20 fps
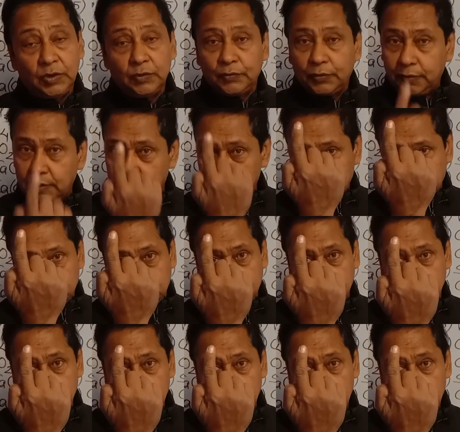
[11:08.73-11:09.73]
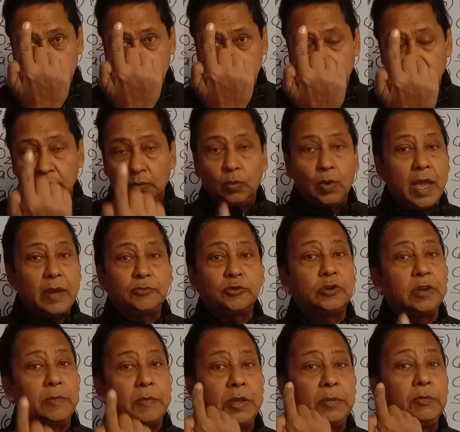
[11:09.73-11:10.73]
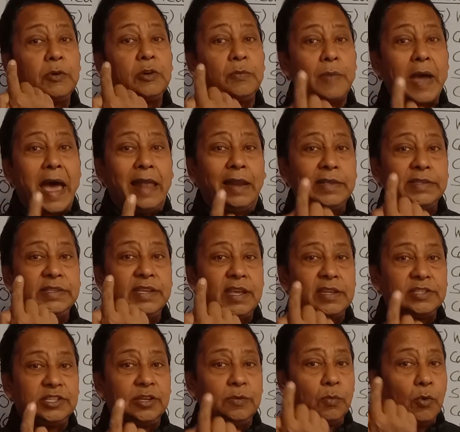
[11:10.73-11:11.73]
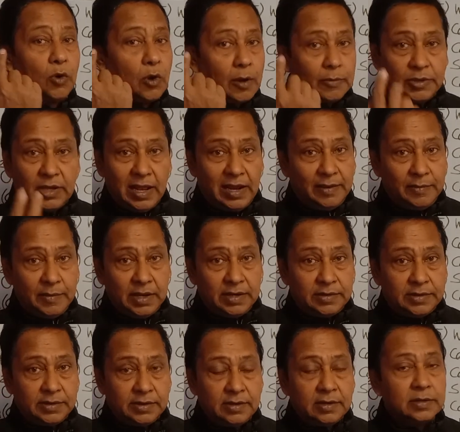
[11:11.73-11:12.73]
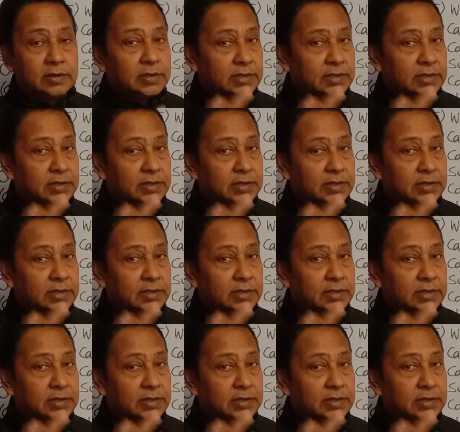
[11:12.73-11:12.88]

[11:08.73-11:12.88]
First, we have to remember valency and symbol of the element.